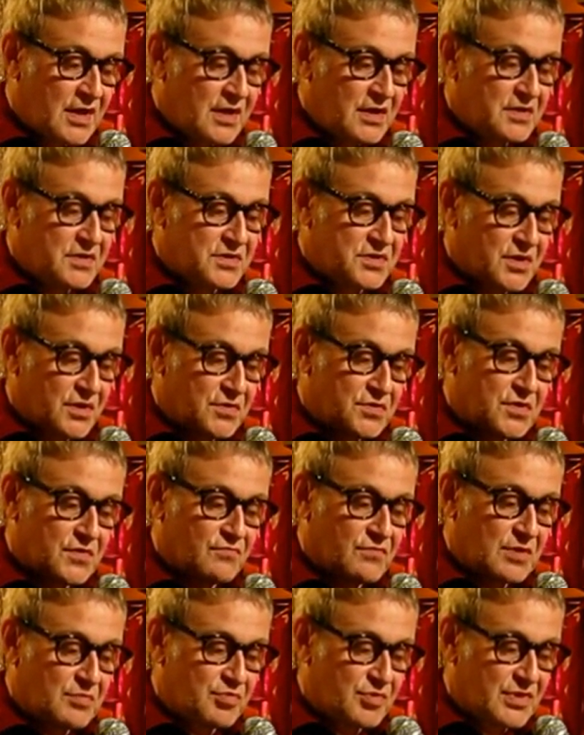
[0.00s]
in search
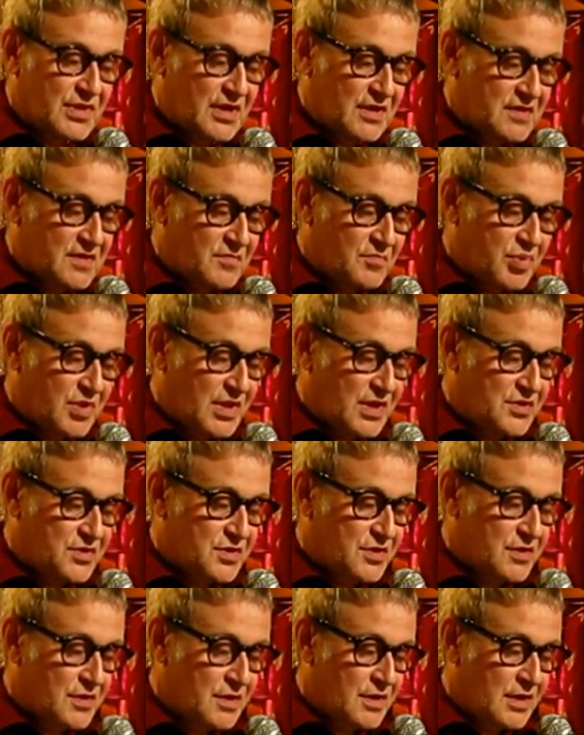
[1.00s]
of reproductive
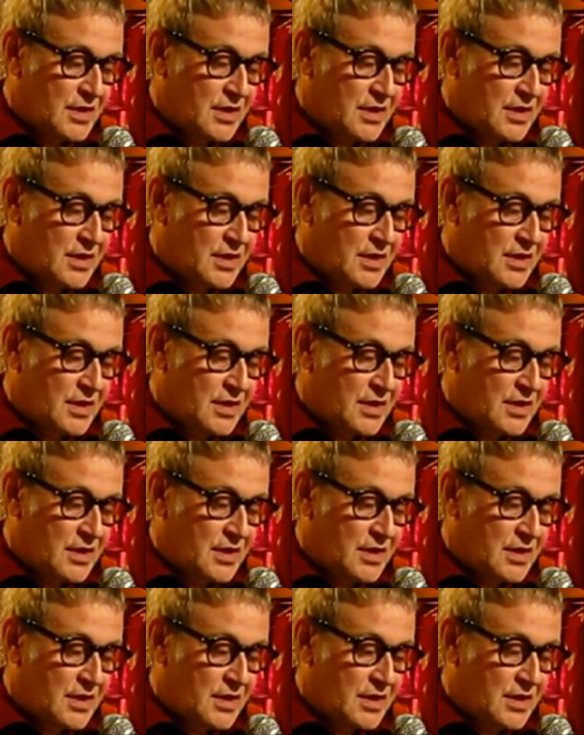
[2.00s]
pleasure.